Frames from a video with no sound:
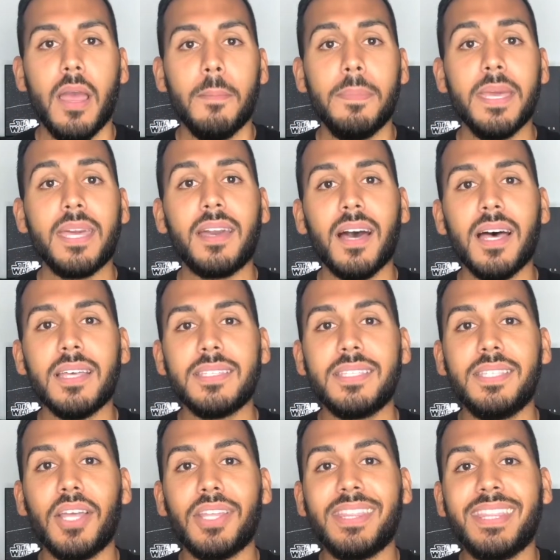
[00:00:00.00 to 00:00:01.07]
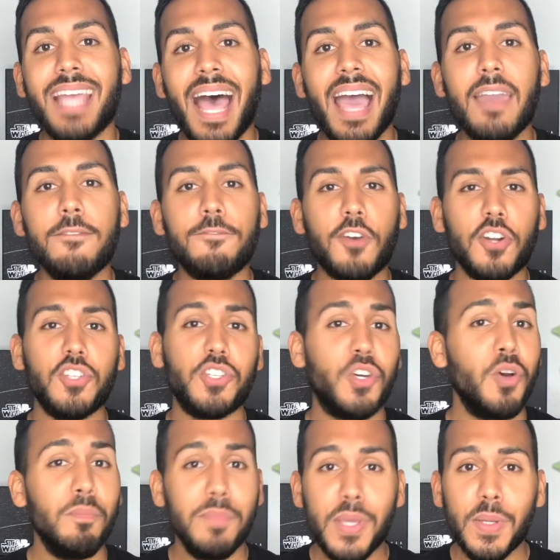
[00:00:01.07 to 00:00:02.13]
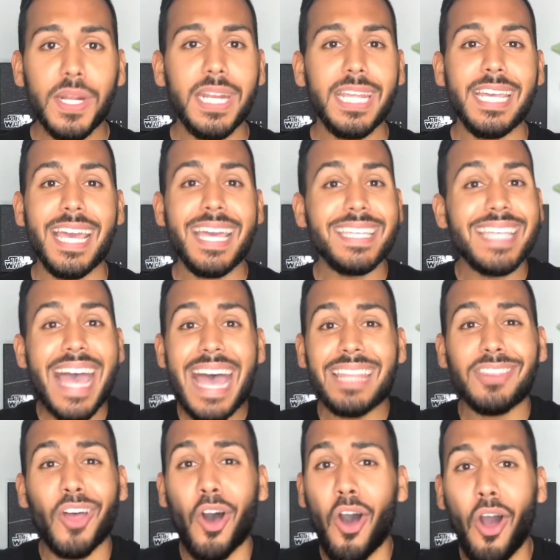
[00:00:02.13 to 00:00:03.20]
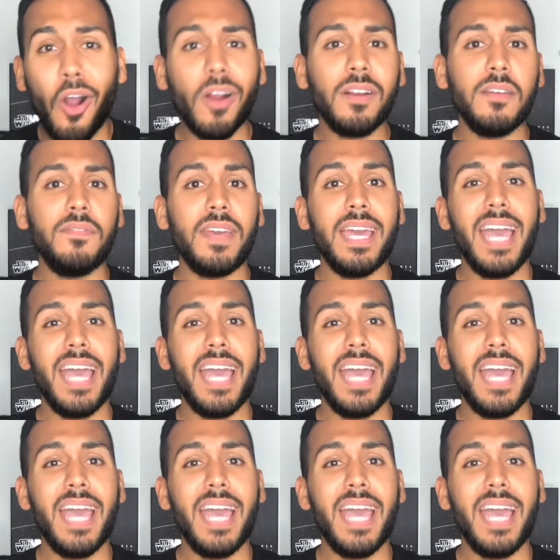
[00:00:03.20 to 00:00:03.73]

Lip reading: because the diverse community is at the heart of it,